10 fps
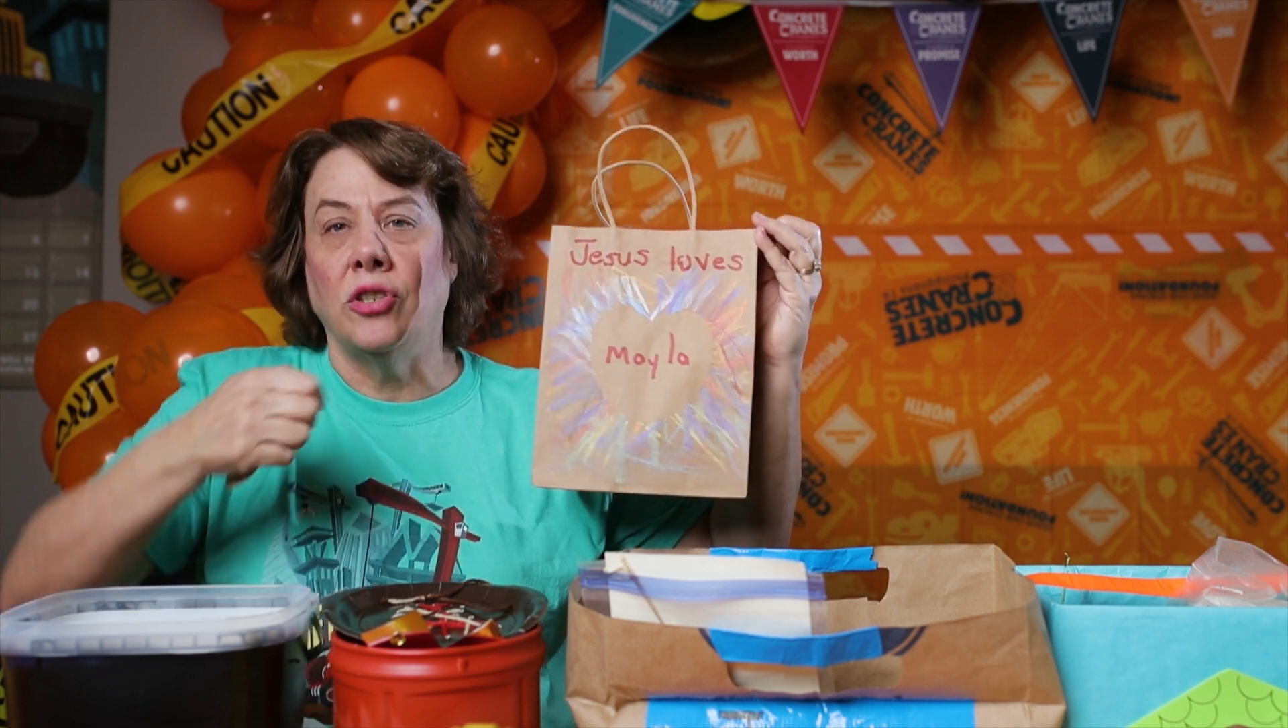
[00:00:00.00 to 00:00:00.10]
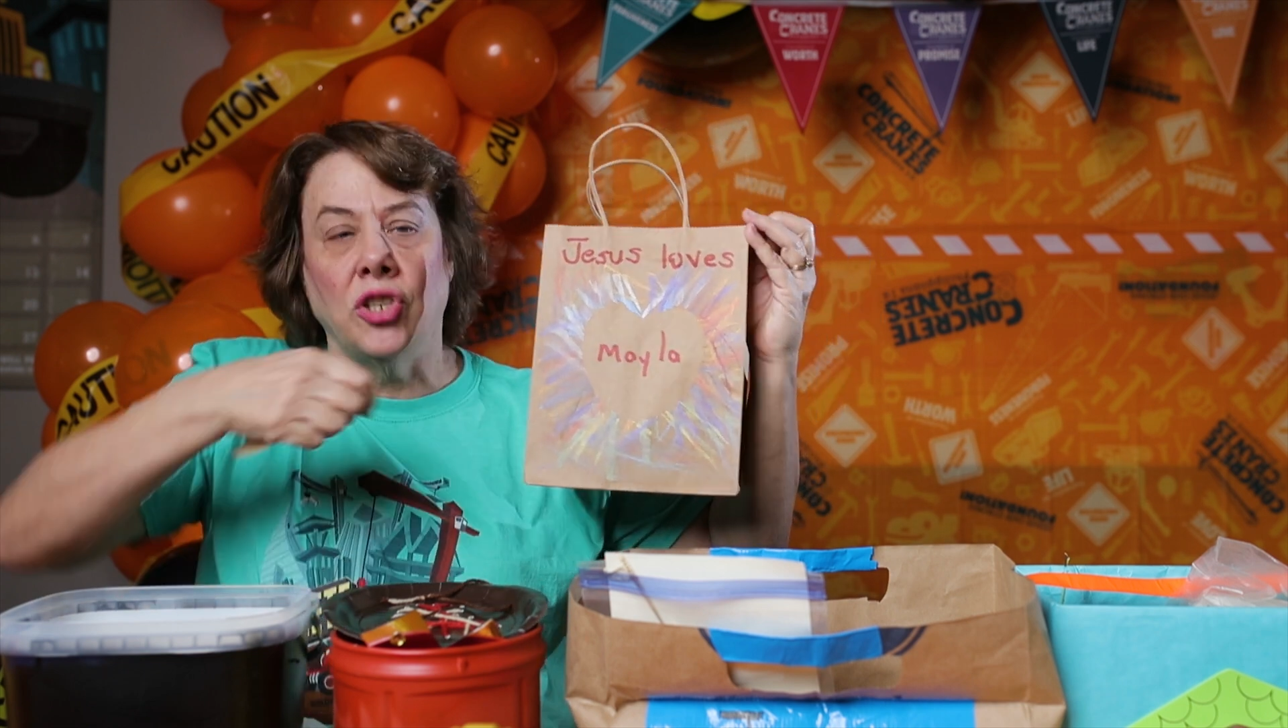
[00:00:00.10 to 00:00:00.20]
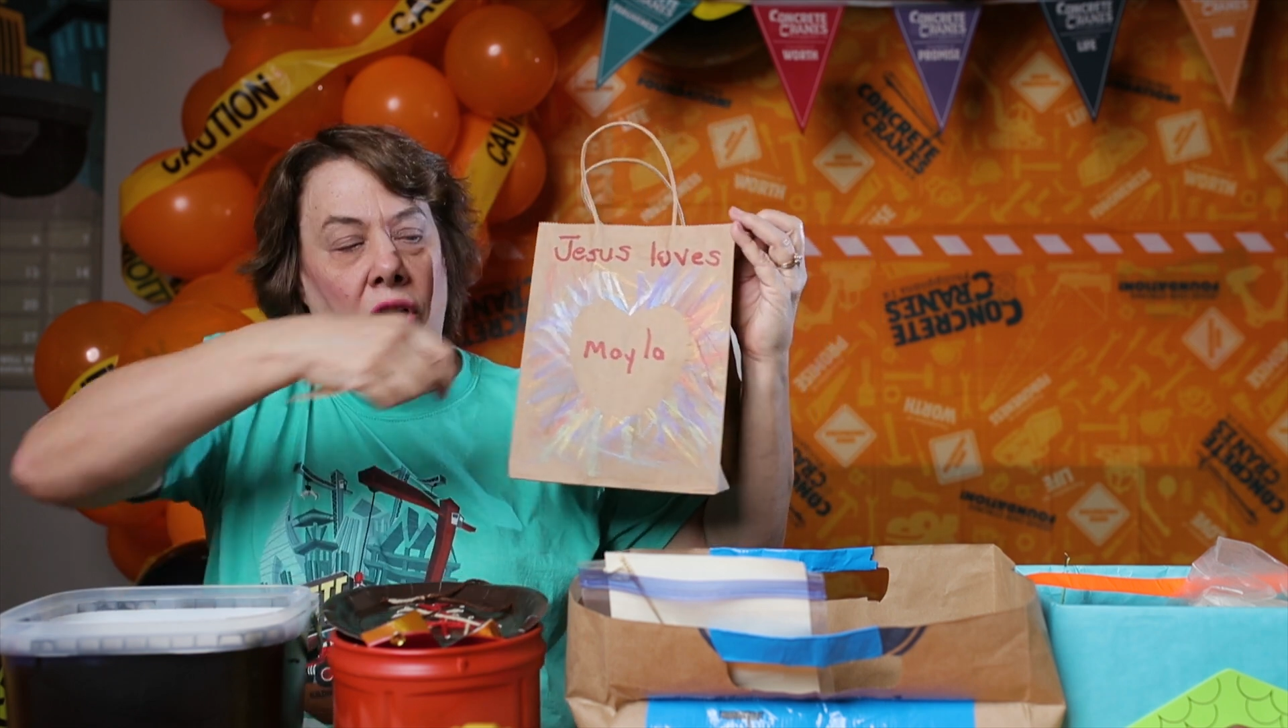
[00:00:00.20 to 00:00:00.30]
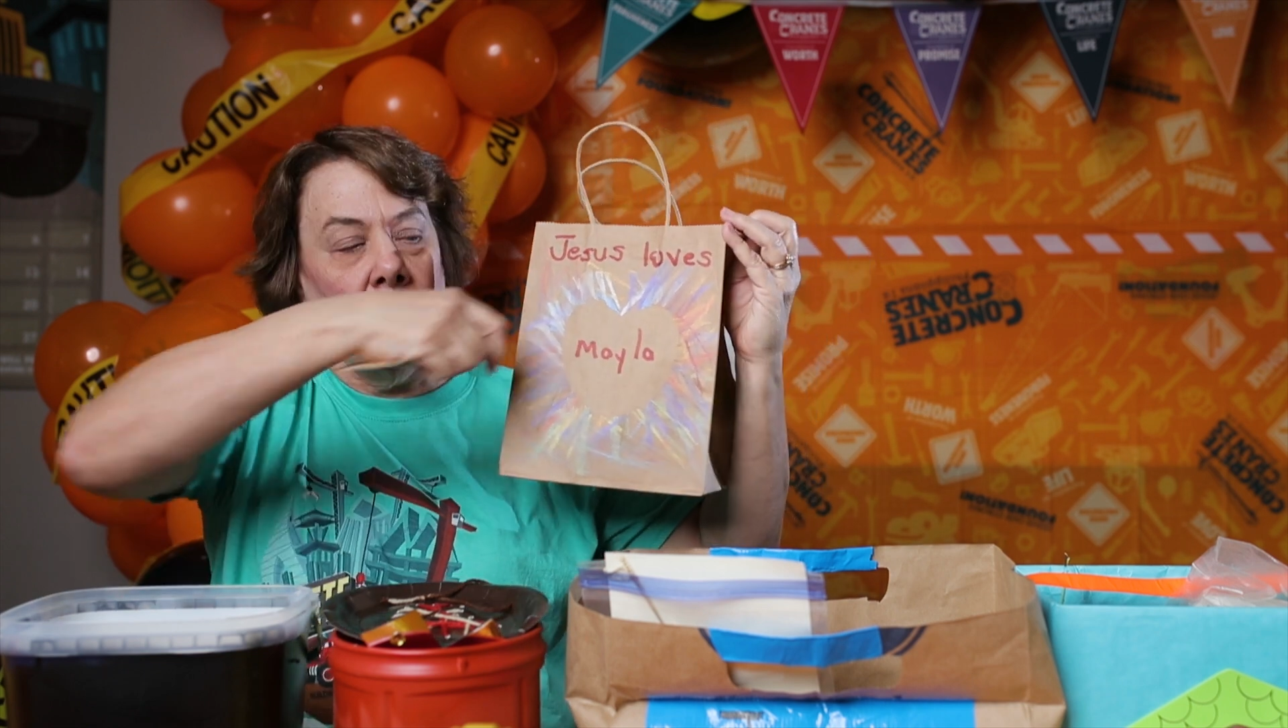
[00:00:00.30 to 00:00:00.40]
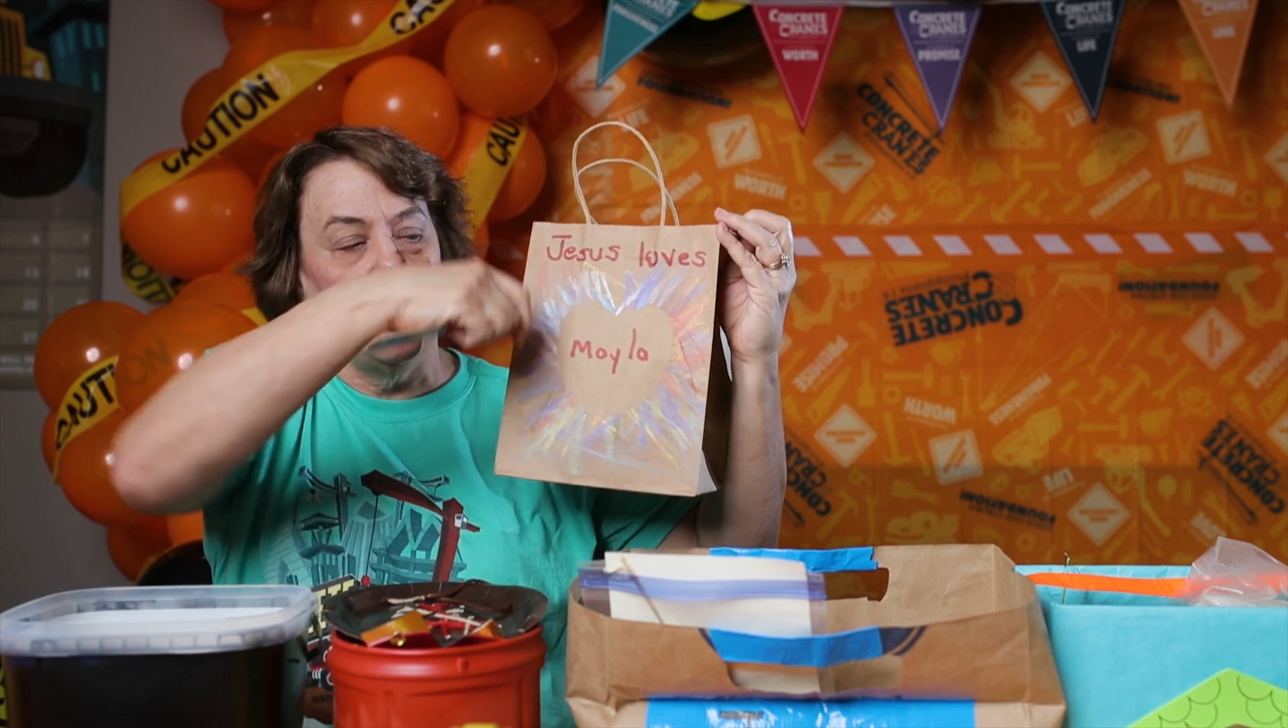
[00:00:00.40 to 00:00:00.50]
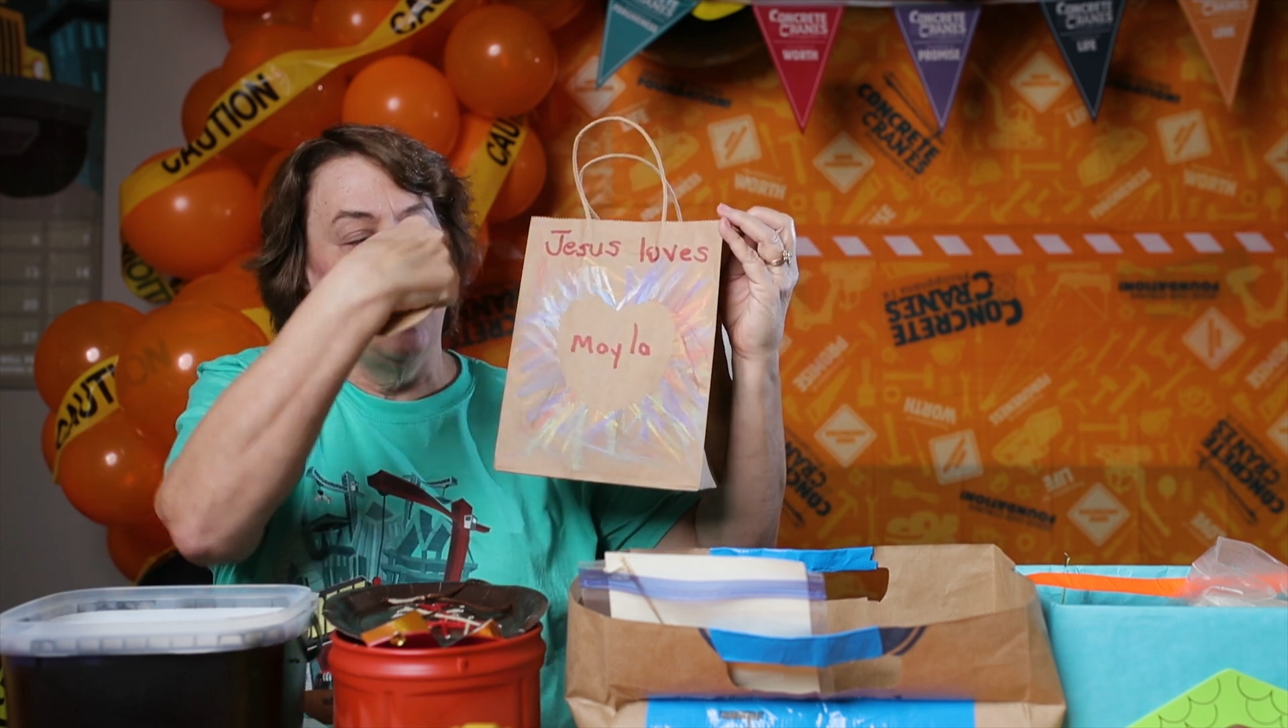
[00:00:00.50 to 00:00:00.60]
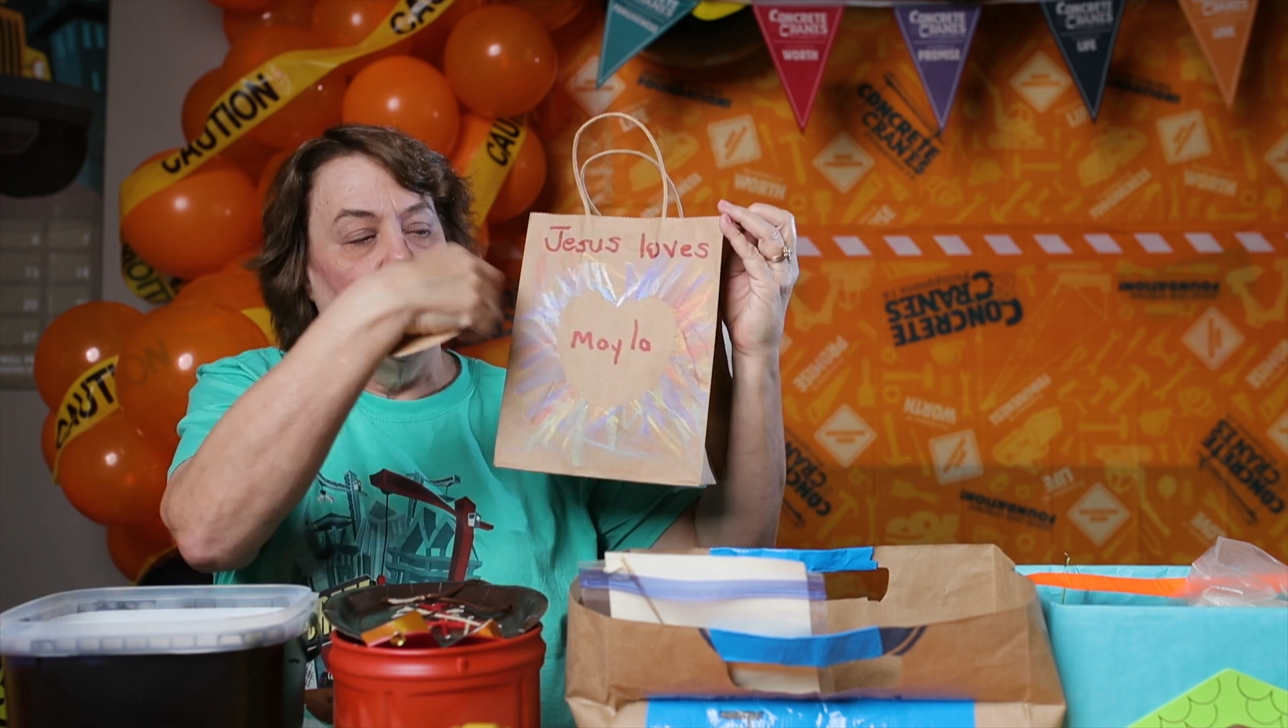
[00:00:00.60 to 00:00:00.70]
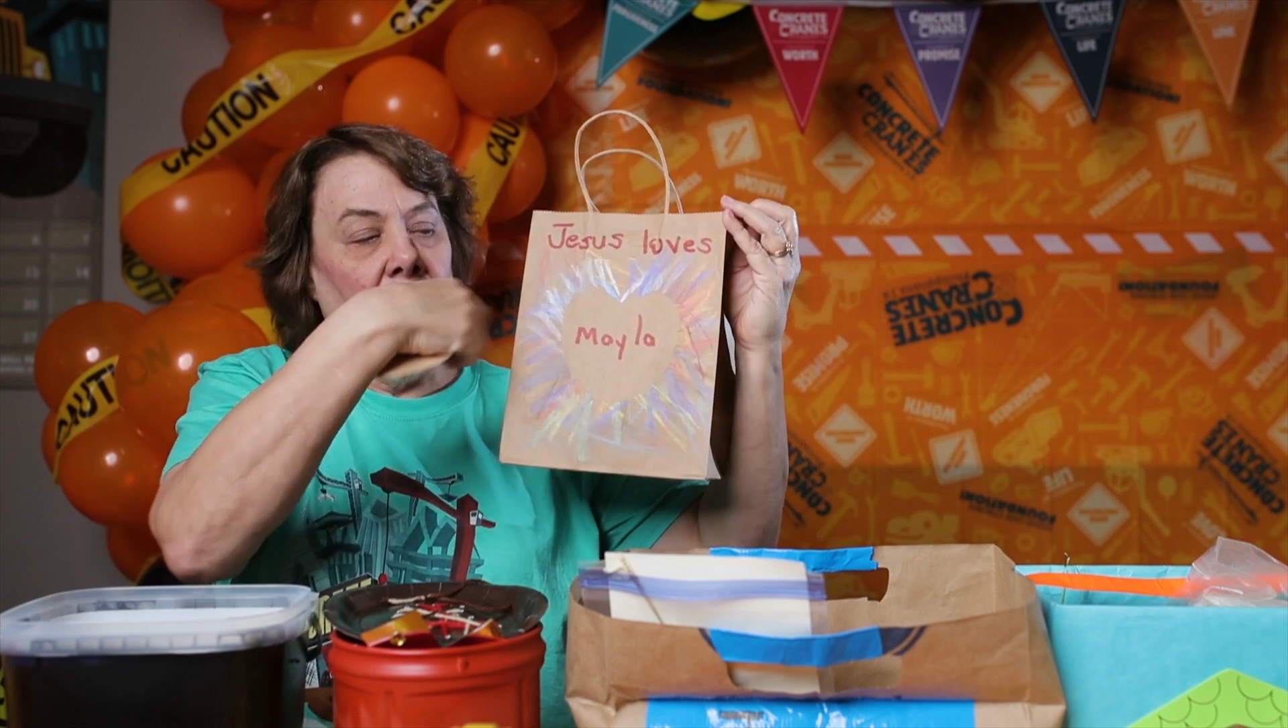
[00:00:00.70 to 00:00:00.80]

chalk